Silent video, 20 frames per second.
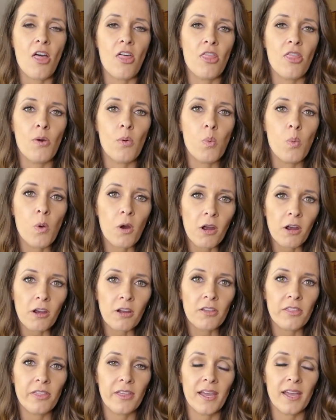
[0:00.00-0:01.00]
the
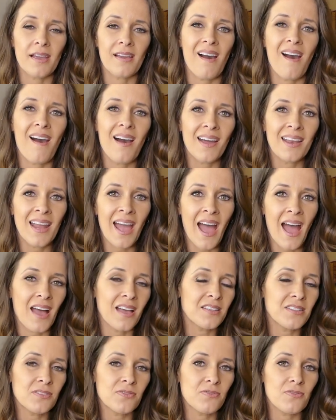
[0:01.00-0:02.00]
work that God
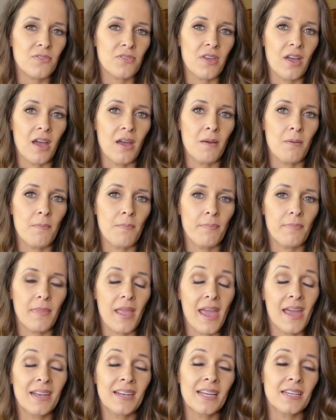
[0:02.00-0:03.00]
has for them.
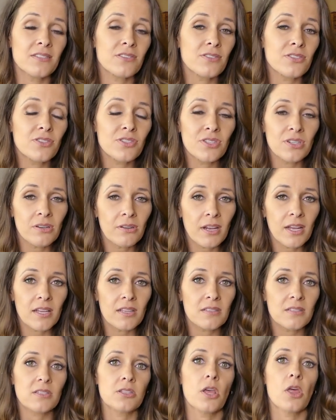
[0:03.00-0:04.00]
And as
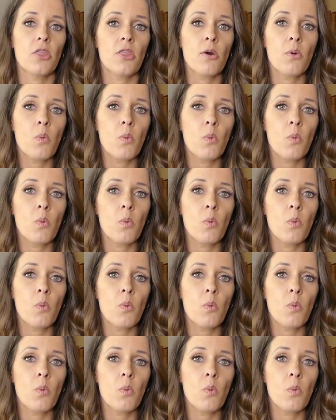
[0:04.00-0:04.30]
students, the